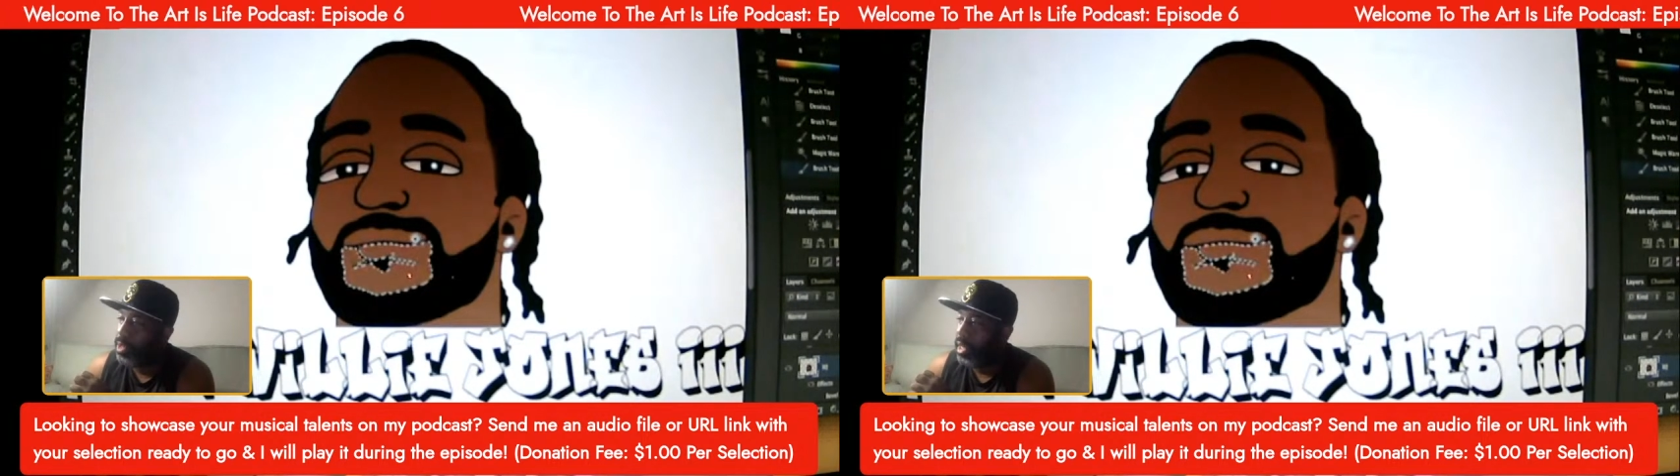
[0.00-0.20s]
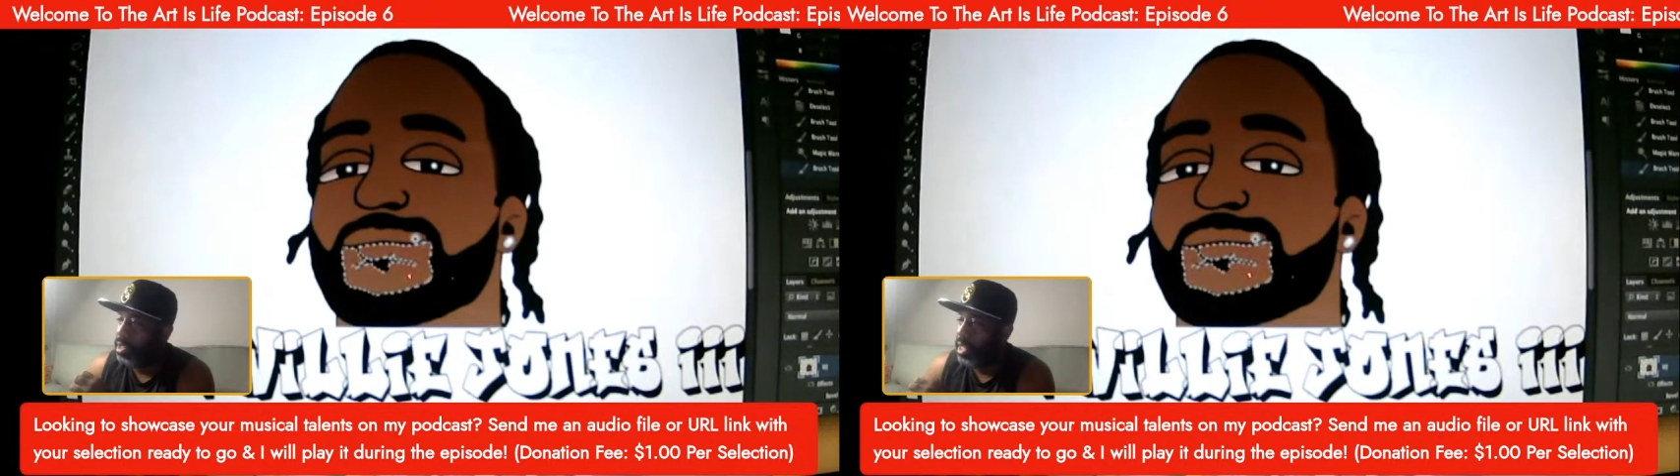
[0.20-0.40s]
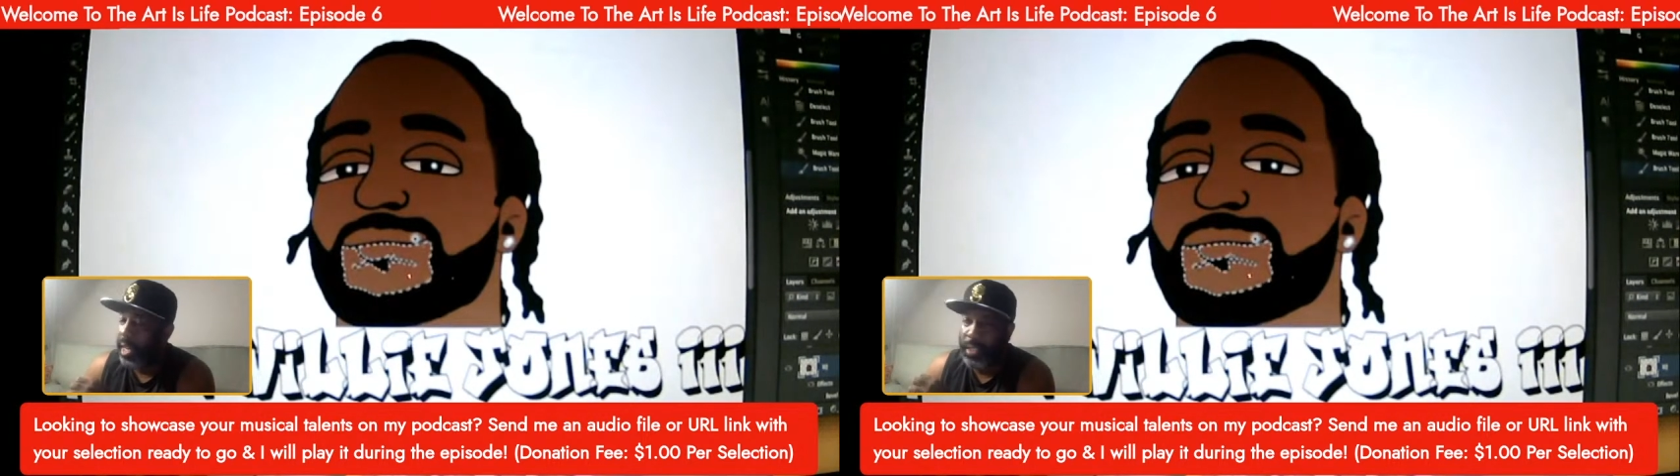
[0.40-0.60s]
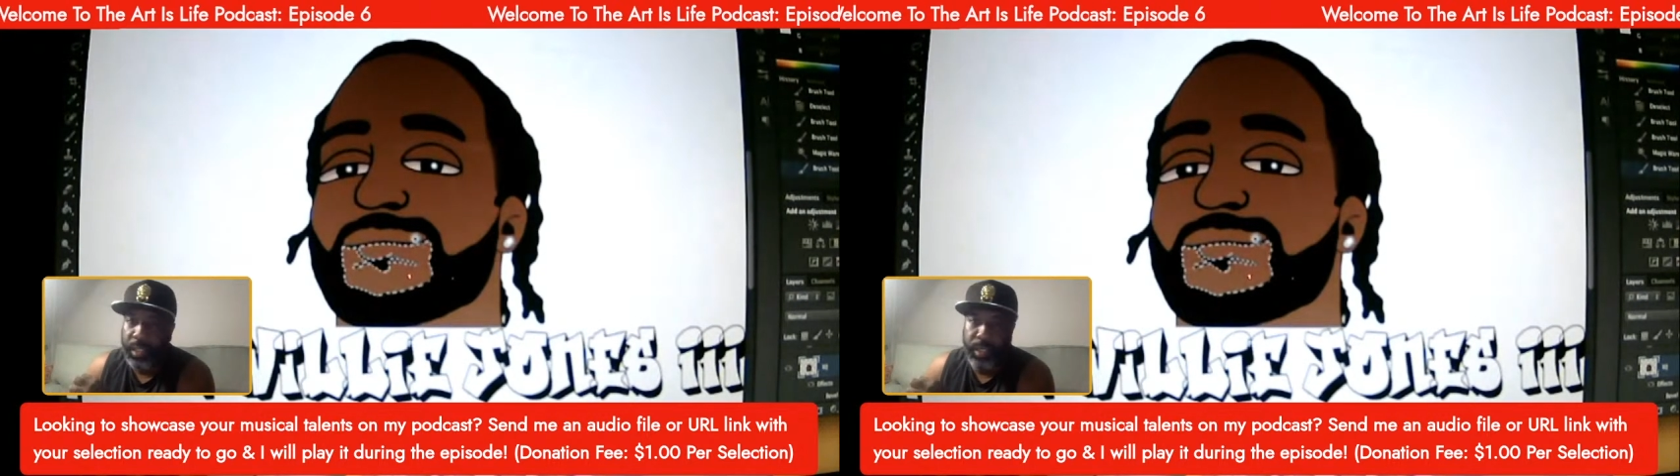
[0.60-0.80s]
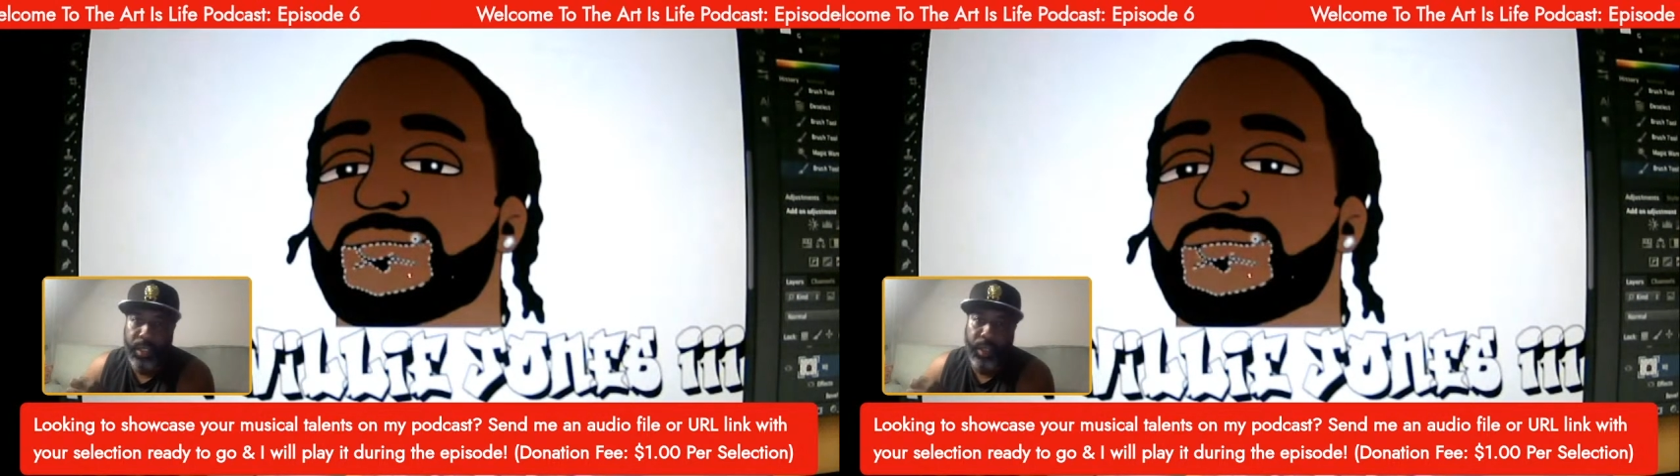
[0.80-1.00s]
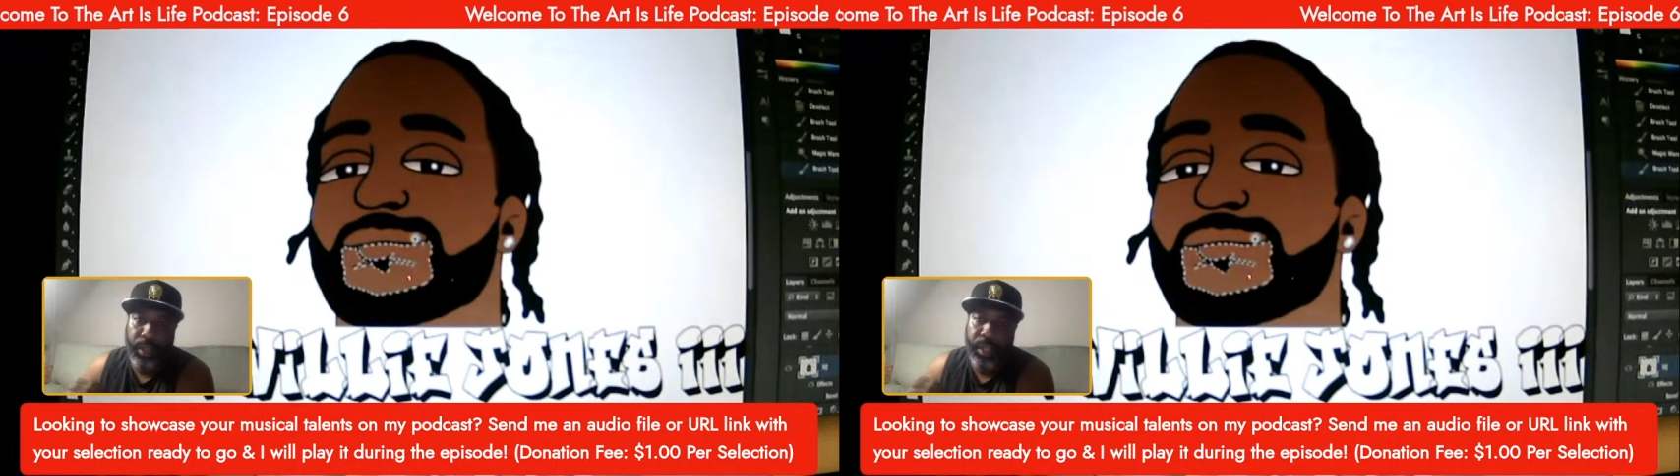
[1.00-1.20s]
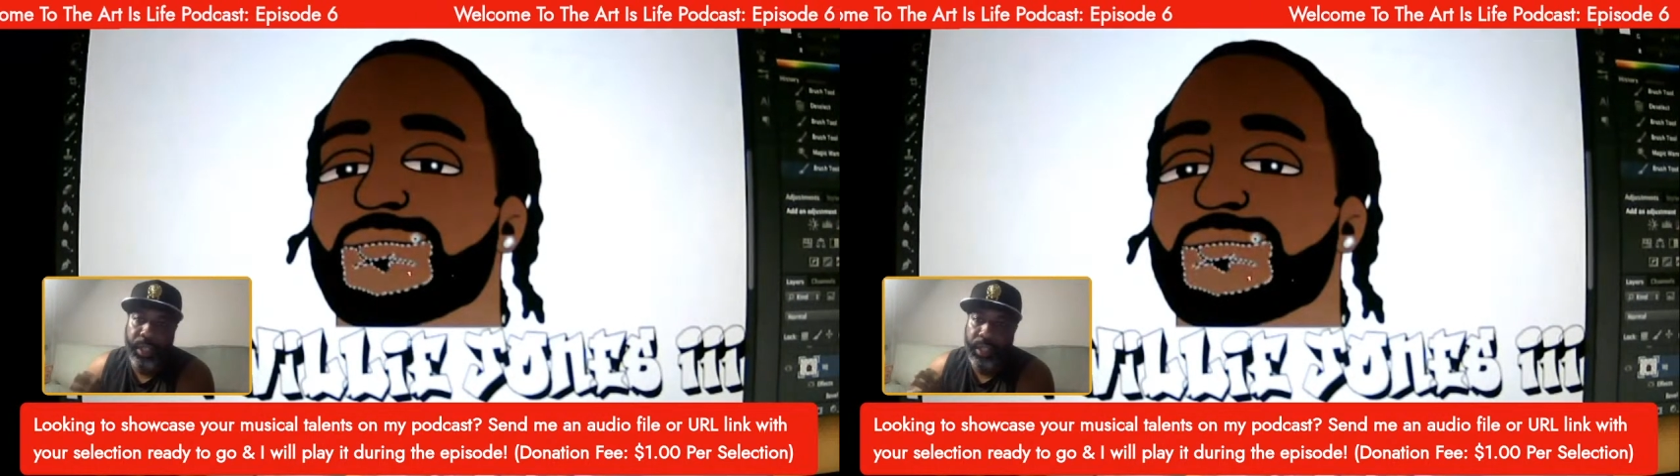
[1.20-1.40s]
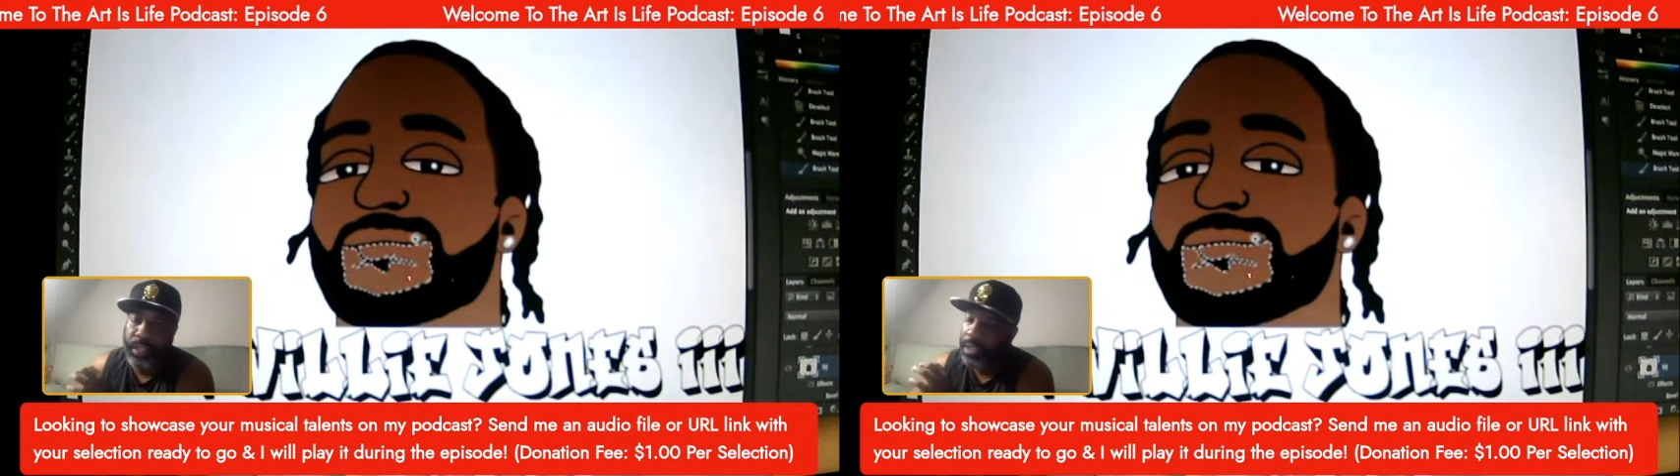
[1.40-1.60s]
I decided to turn
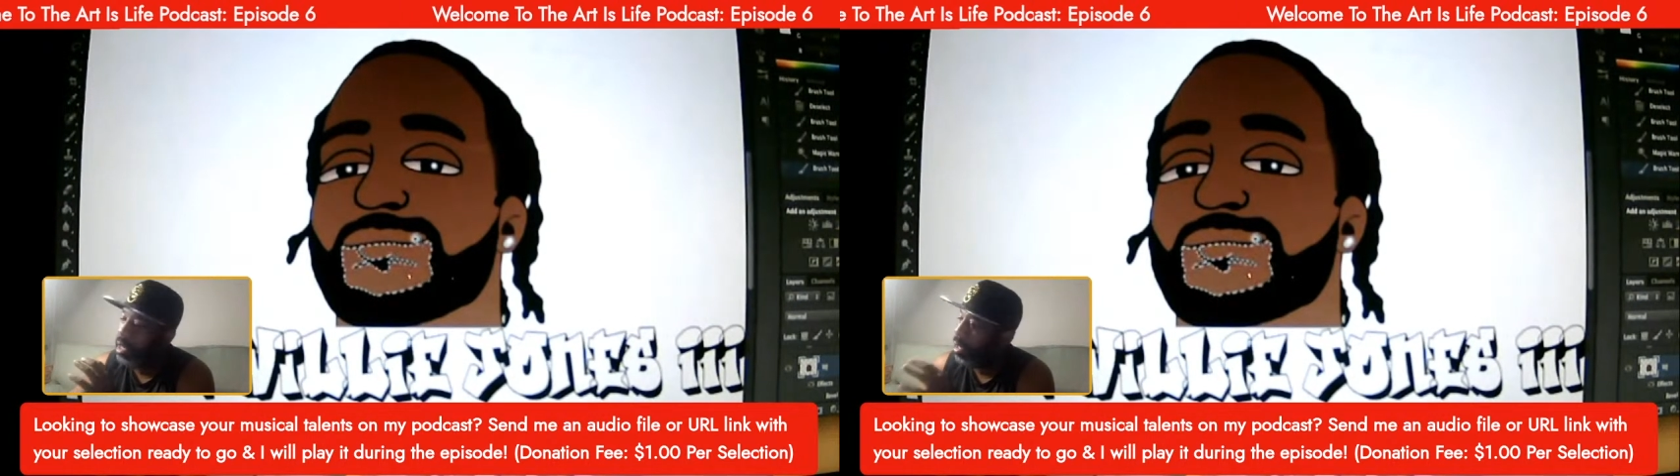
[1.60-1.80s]
his